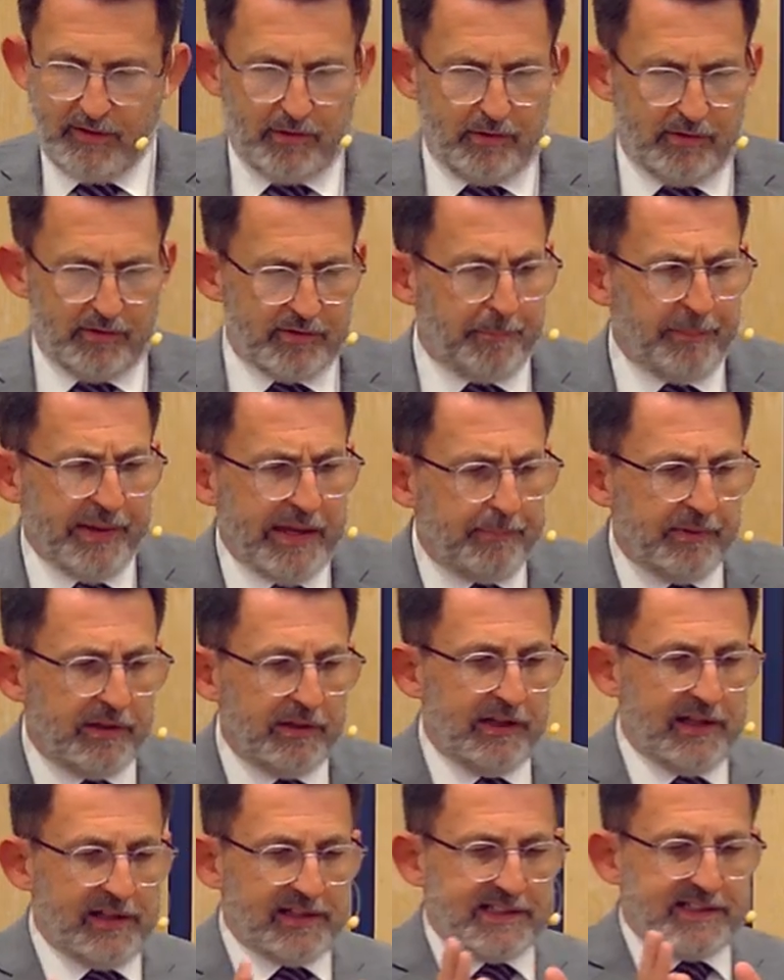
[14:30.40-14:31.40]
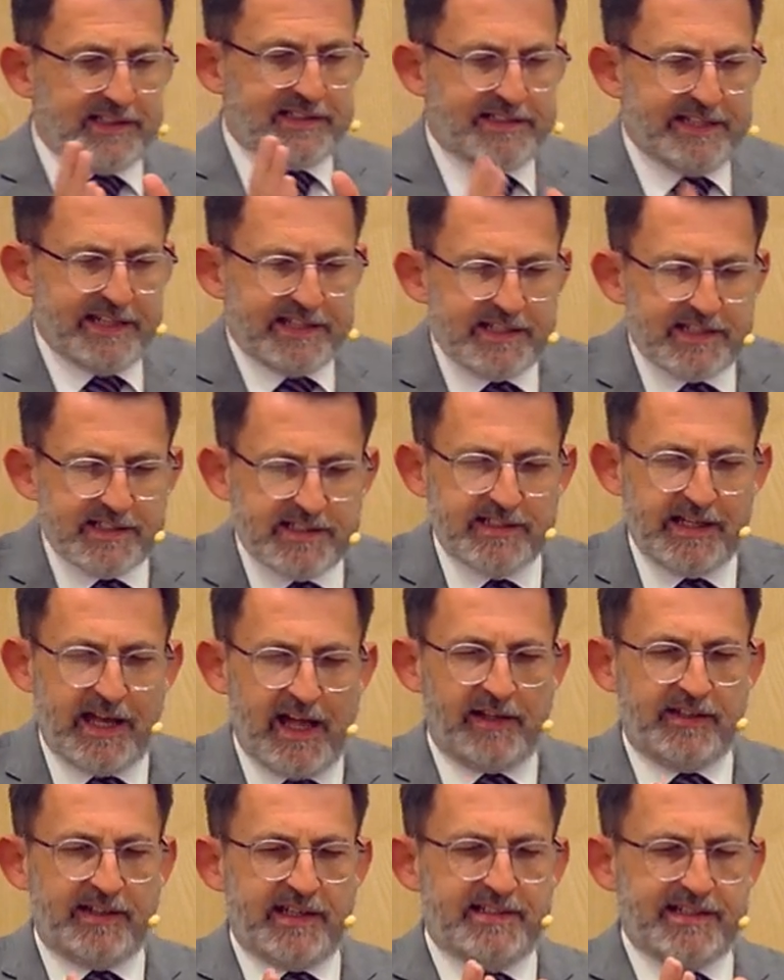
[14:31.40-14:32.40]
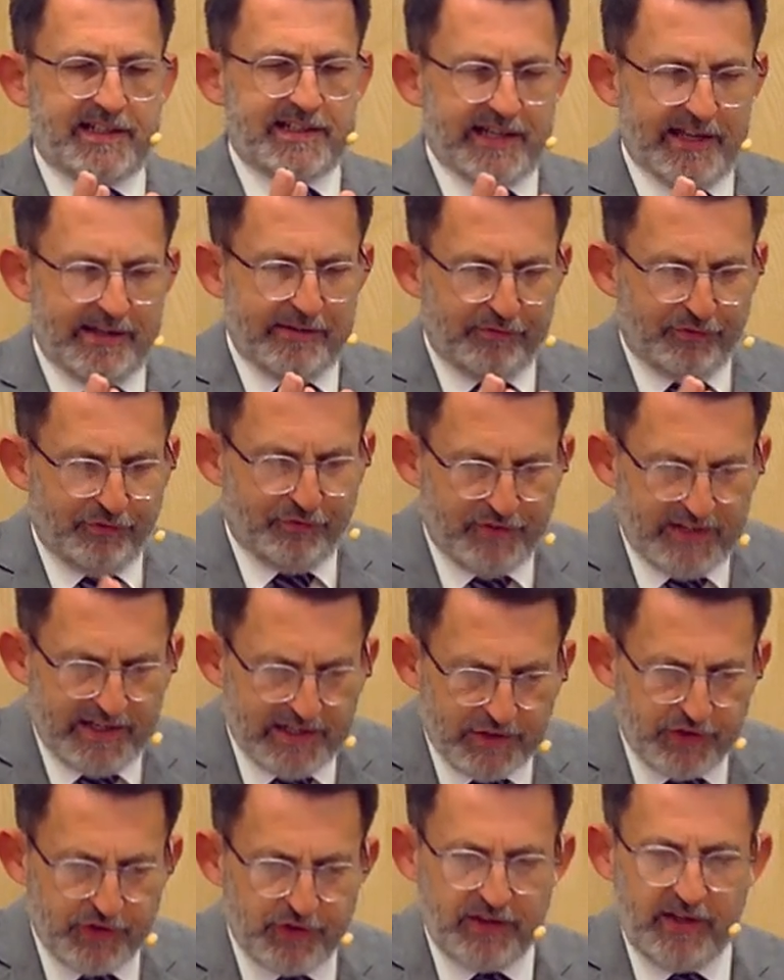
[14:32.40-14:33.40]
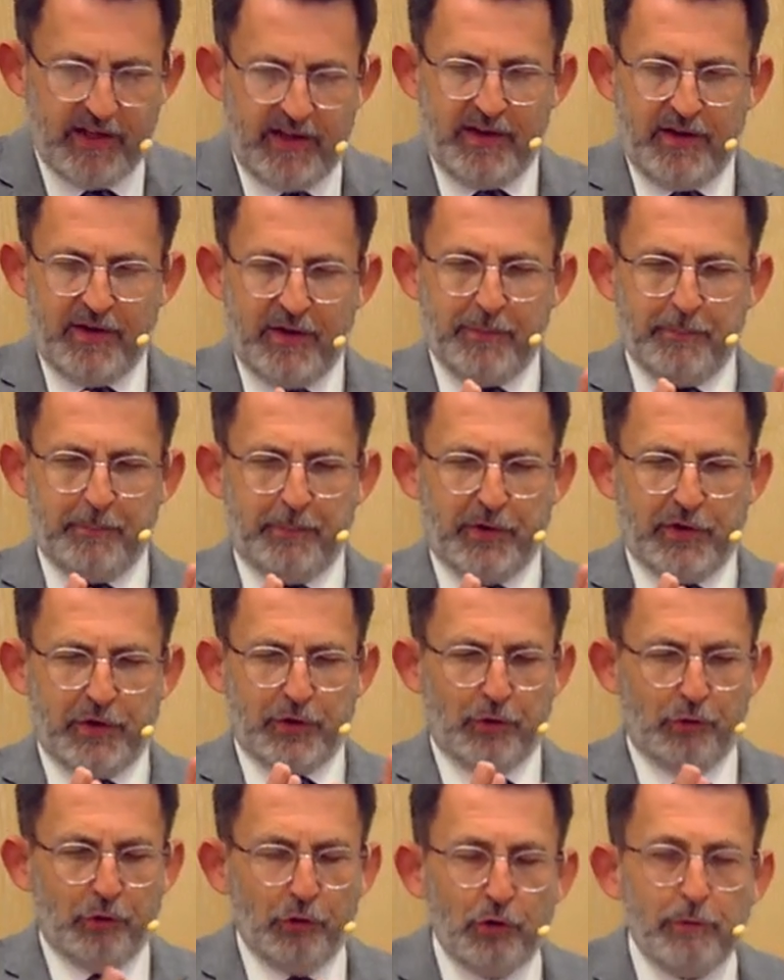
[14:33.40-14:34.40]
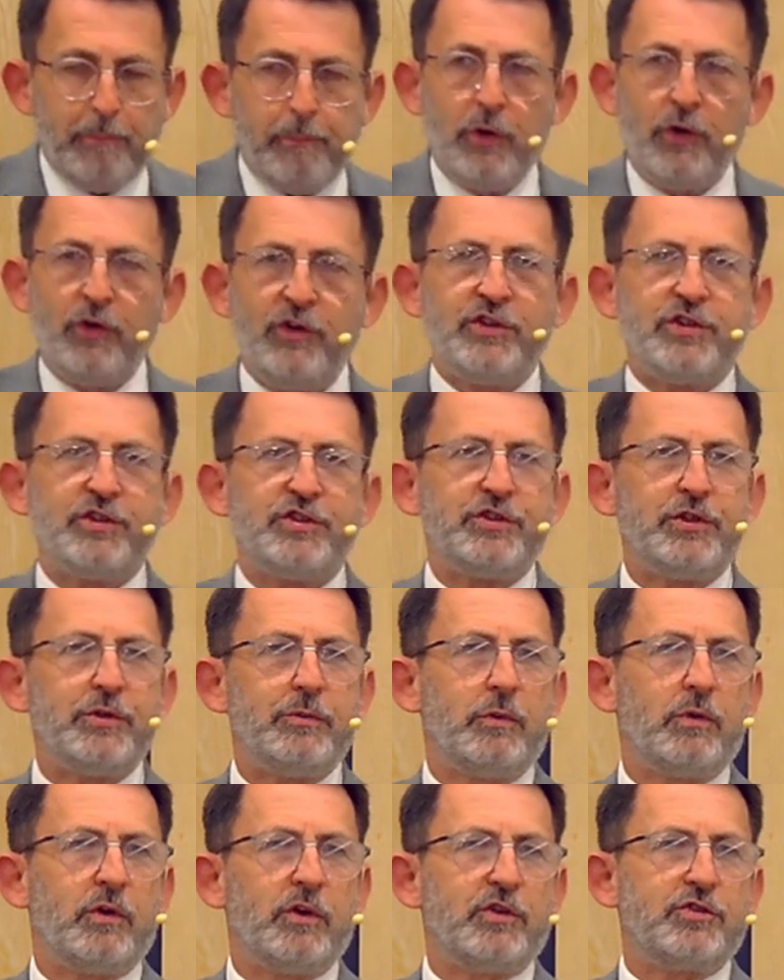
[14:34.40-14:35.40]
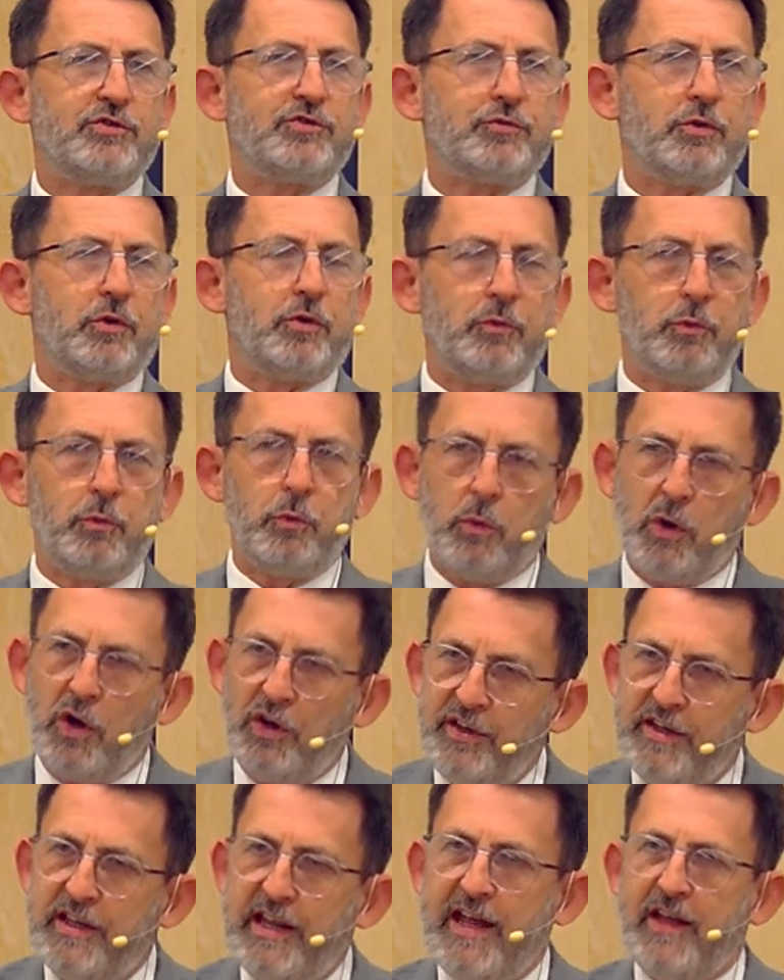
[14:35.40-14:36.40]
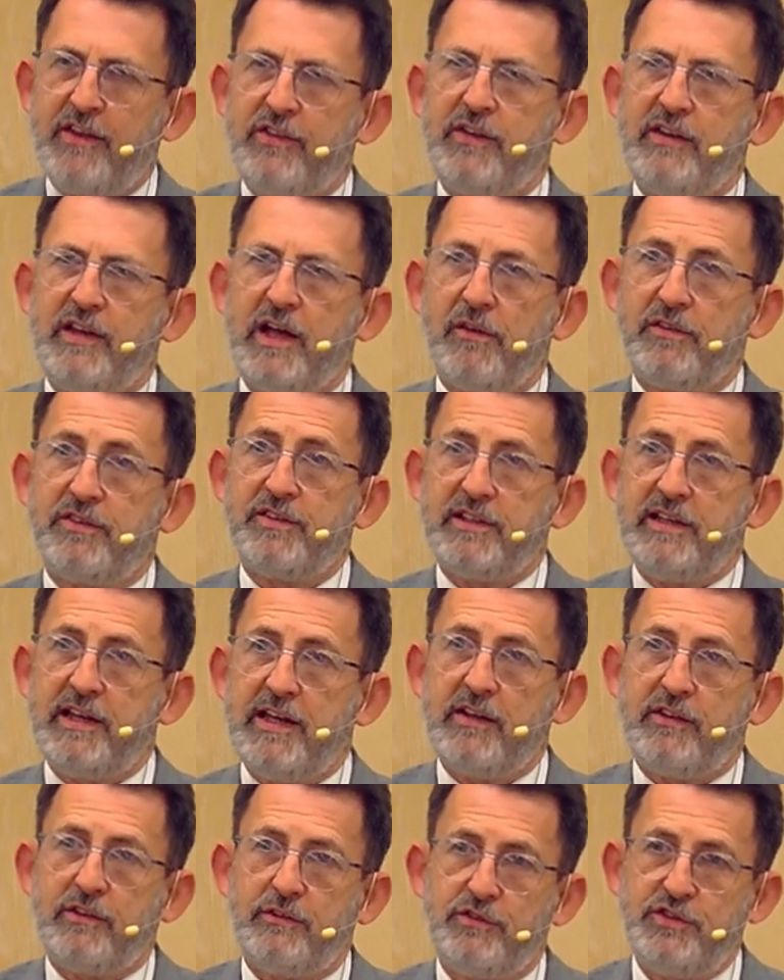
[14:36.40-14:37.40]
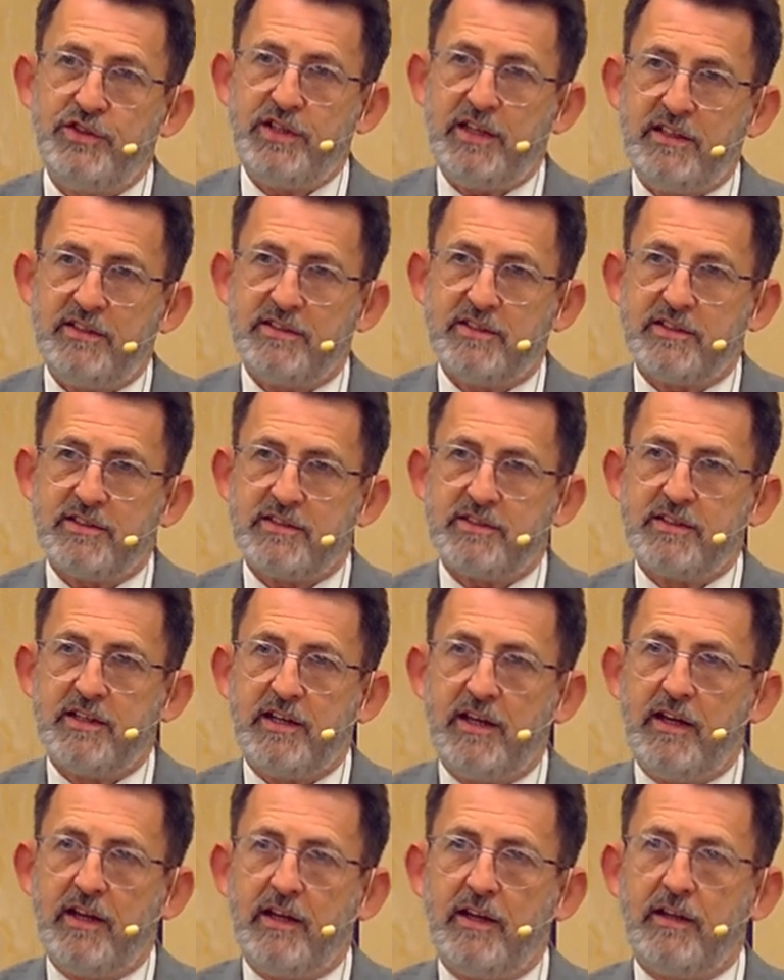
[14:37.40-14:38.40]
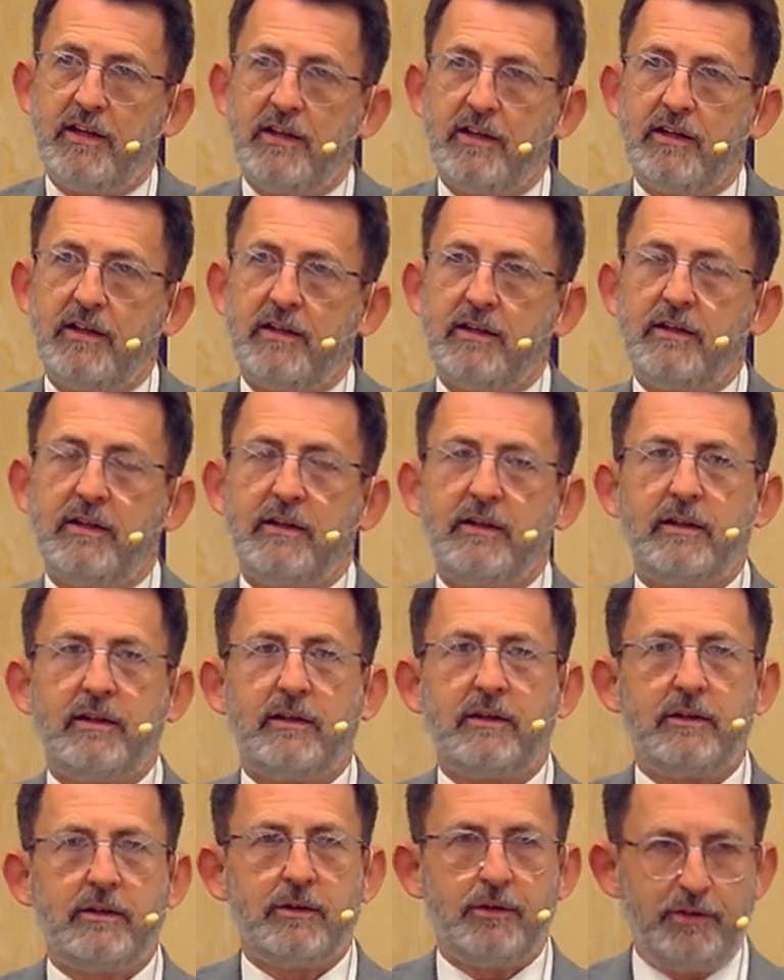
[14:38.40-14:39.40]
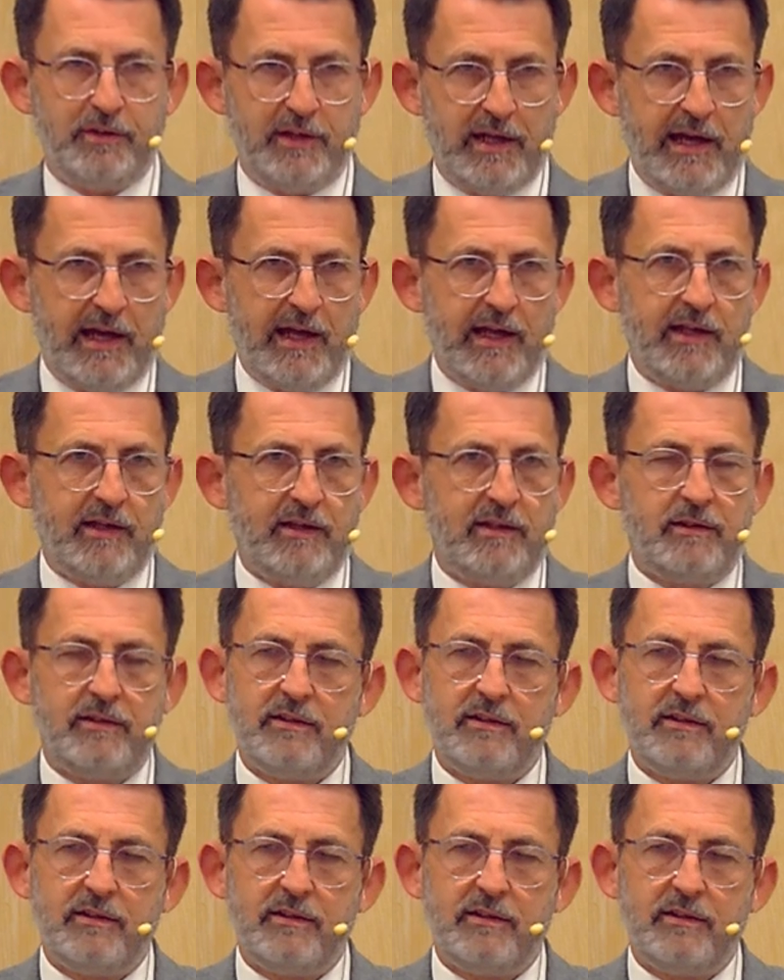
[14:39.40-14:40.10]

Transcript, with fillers: The people did it, and they did it in faith, but it all pointed towards one death, and that was the death of Jesus, who died